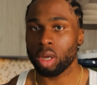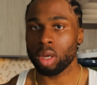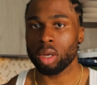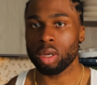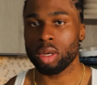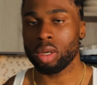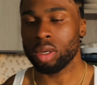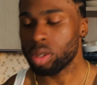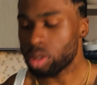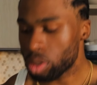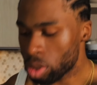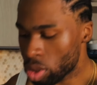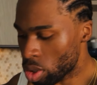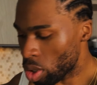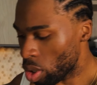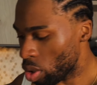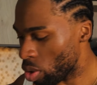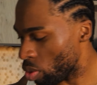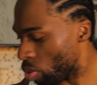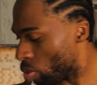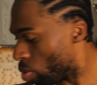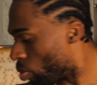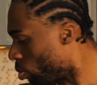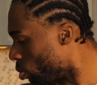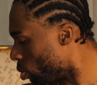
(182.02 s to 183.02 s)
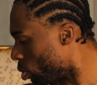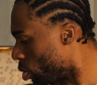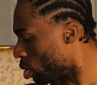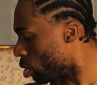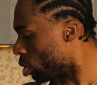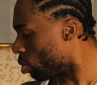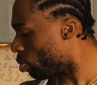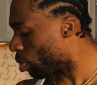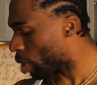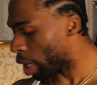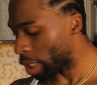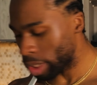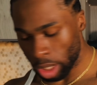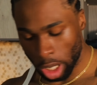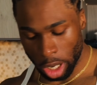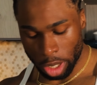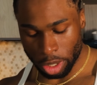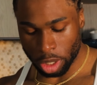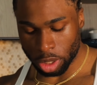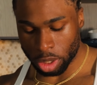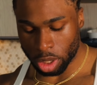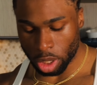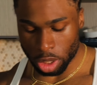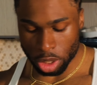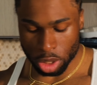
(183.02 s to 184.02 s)
we got right now. So we got the
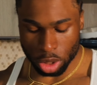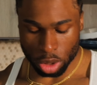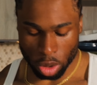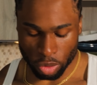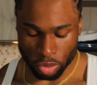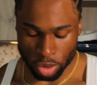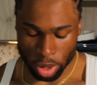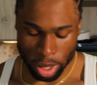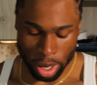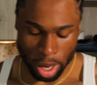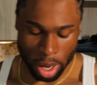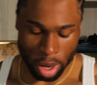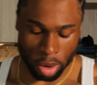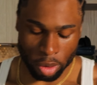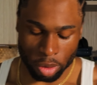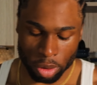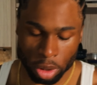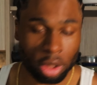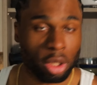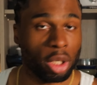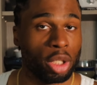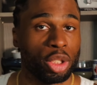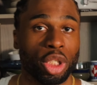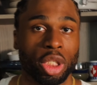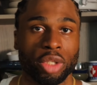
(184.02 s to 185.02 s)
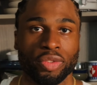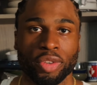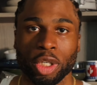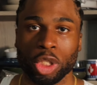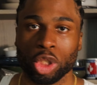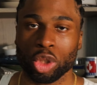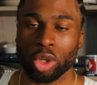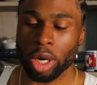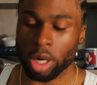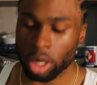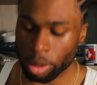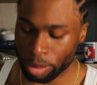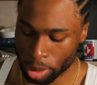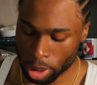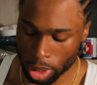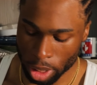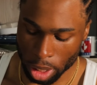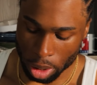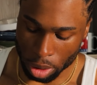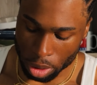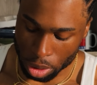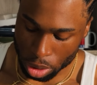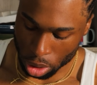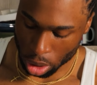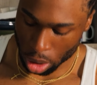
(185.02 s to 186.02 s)
onions on the stove right now. Just finished drying the
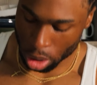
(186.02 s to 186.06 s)
potatoes,